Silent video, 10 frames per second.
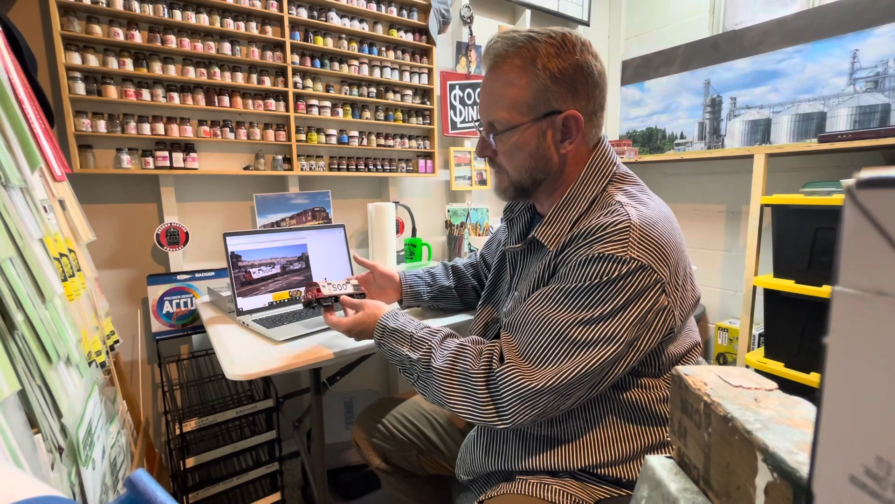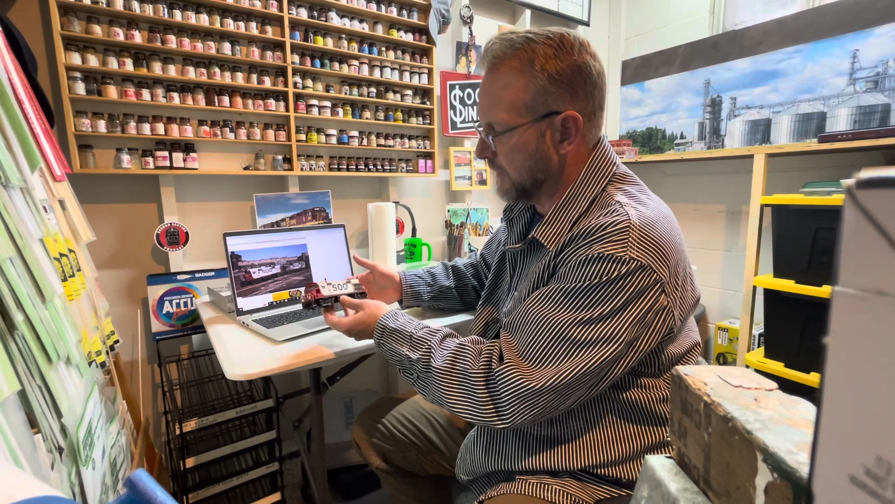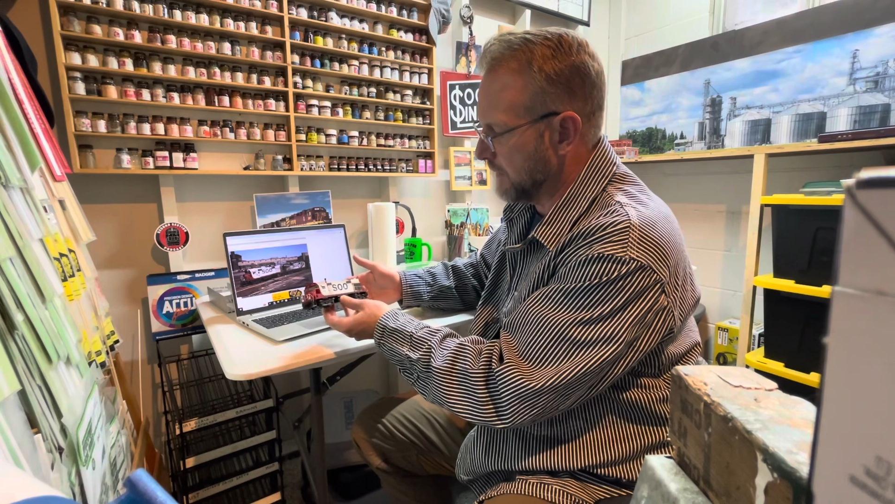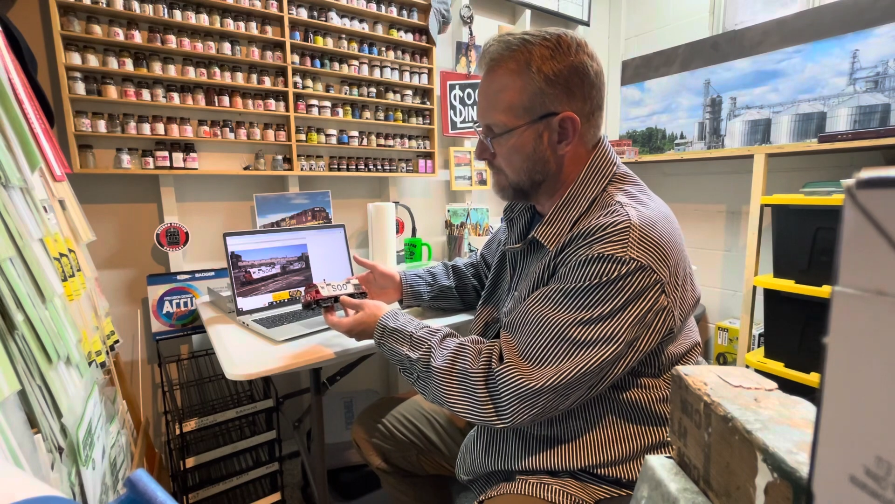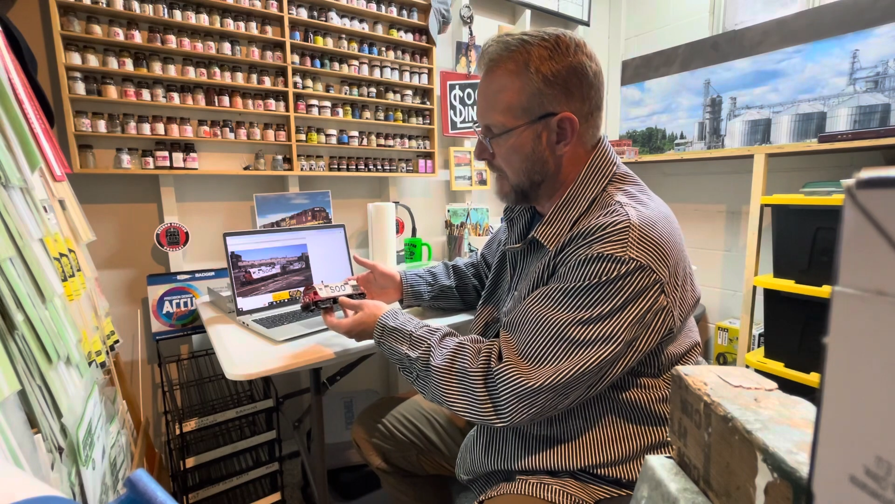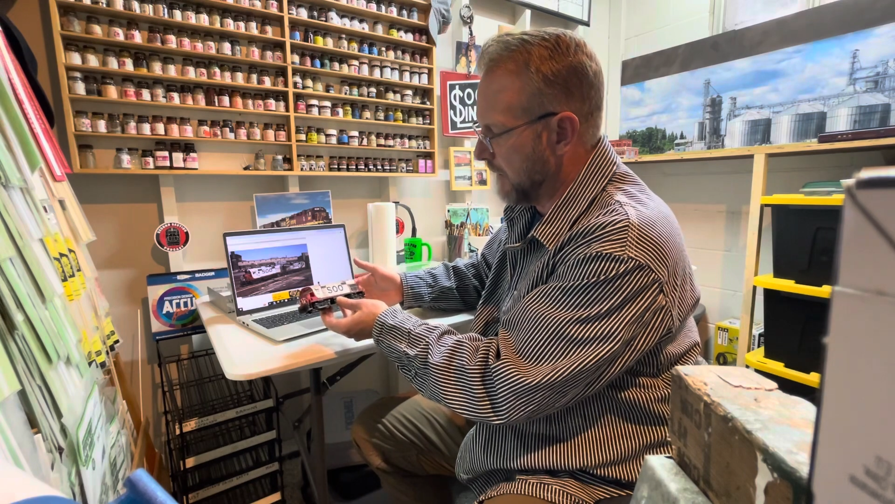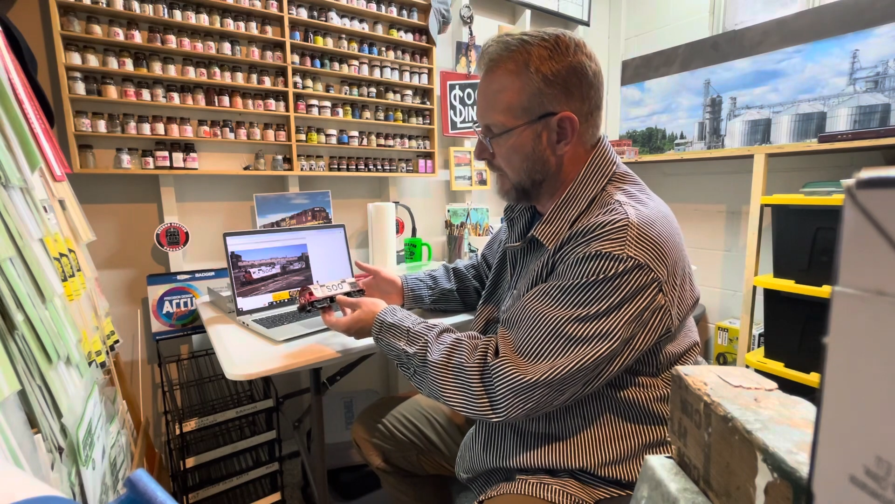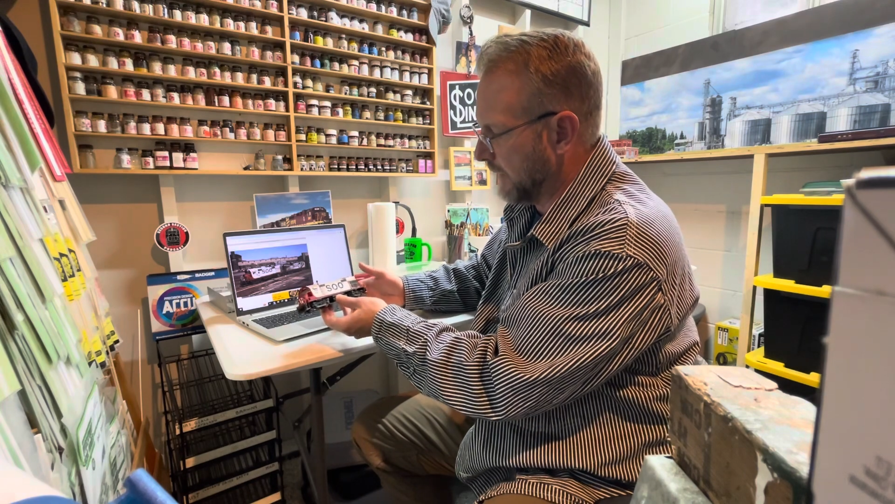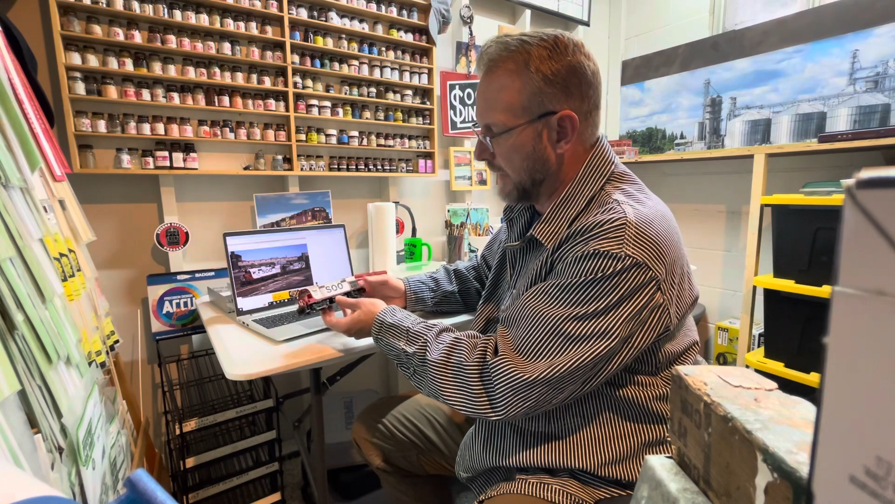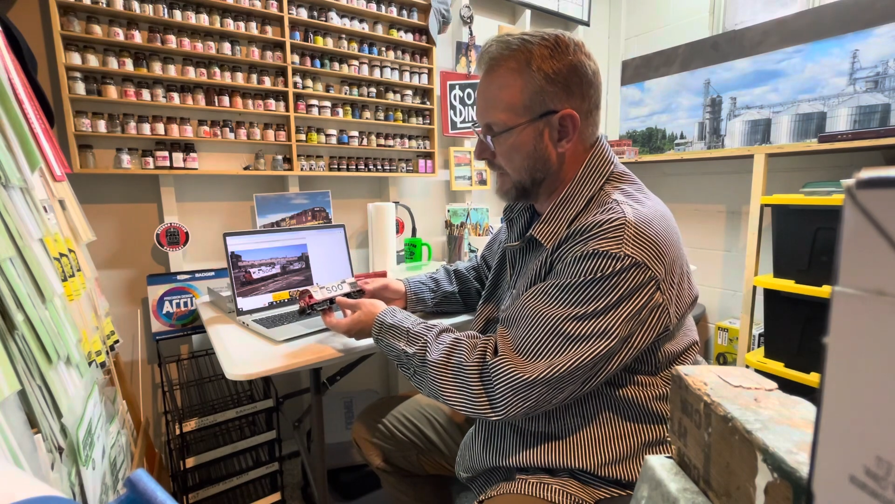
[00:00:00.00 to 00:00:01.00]

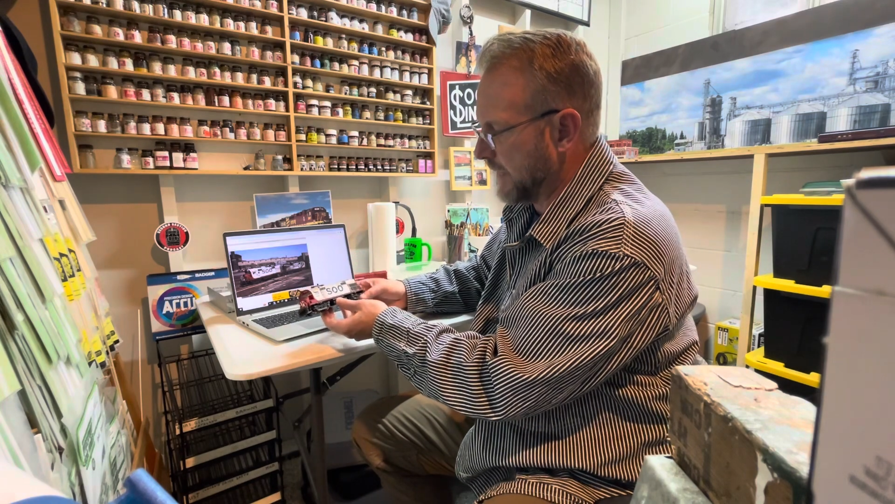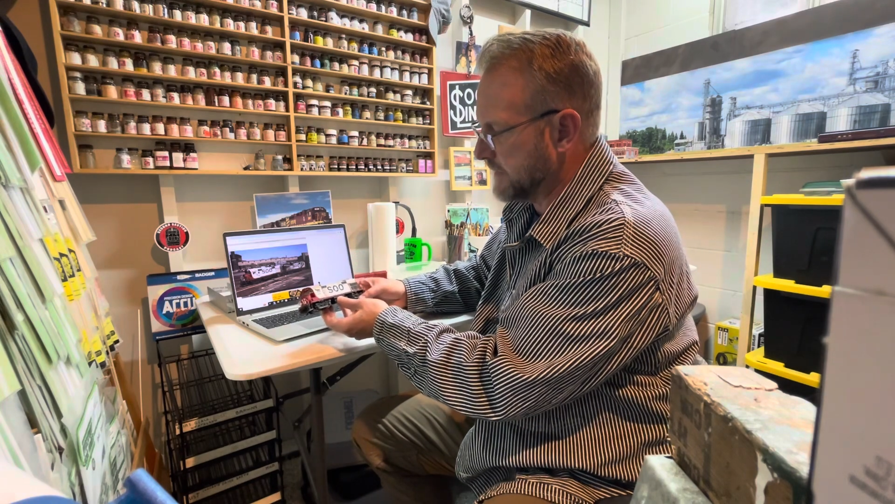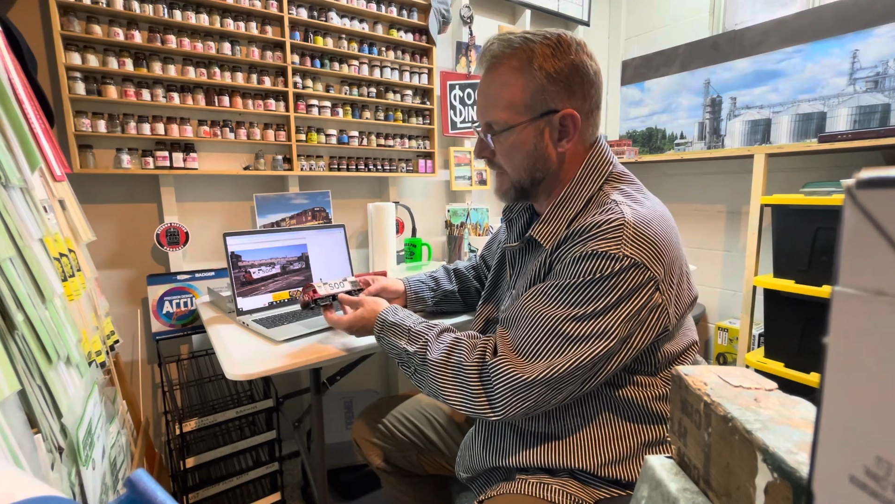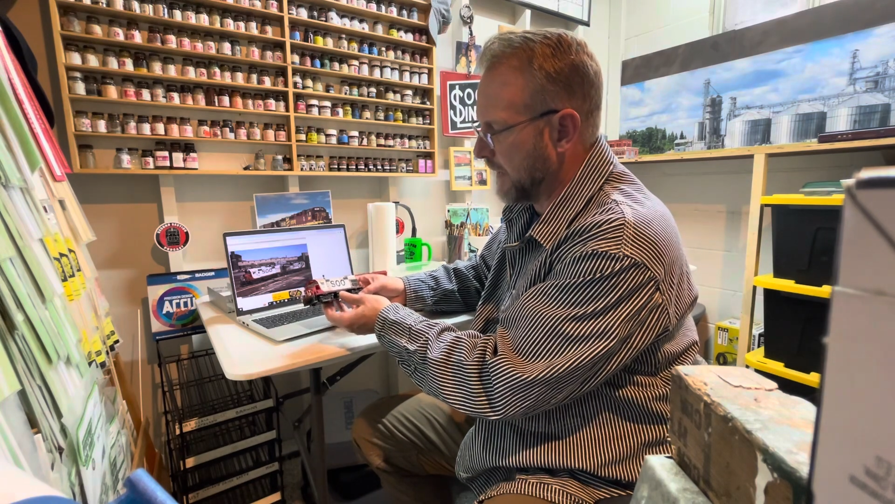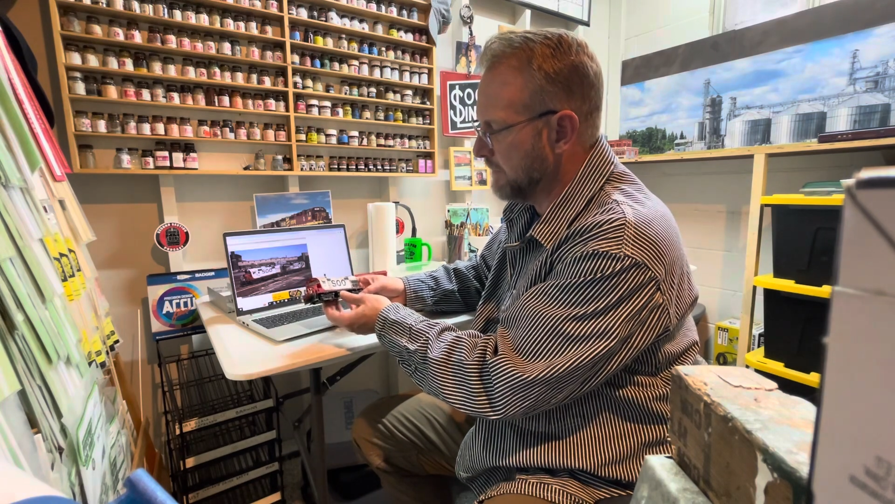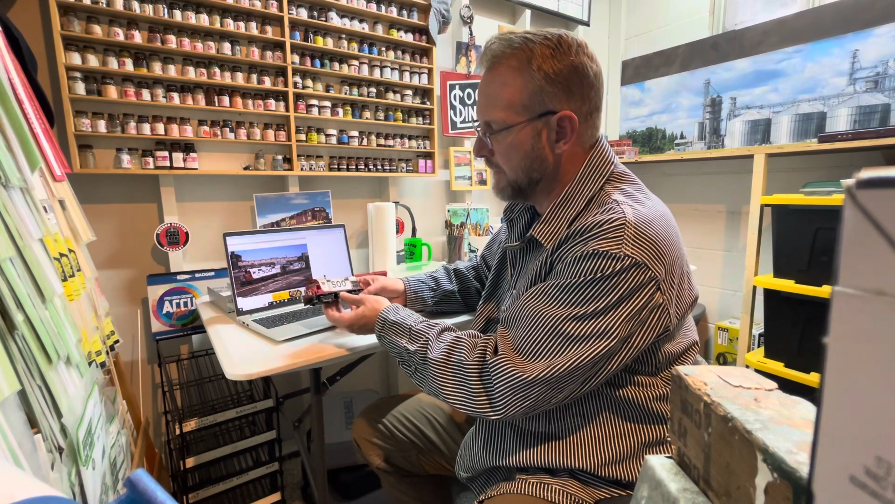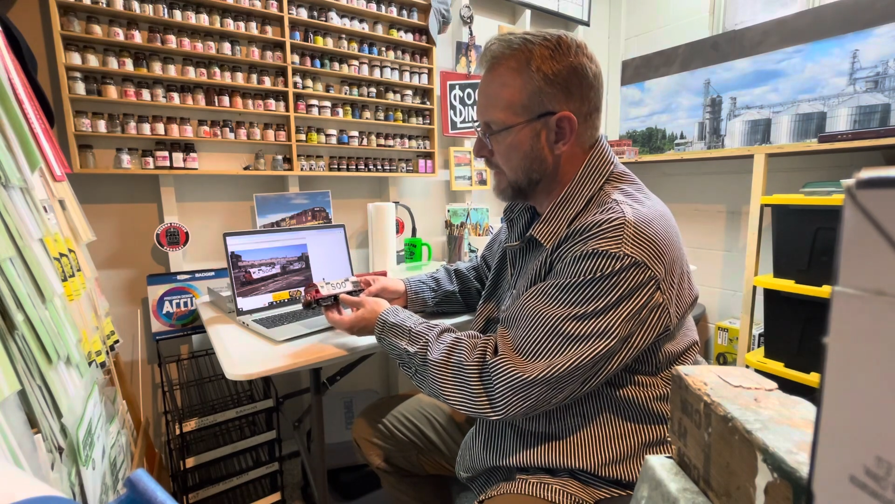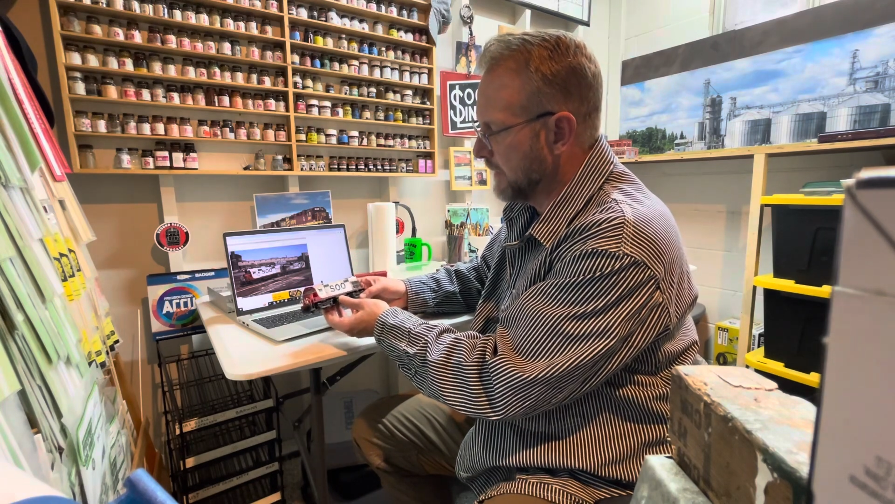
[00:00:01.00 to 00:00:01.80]
modeling at that time,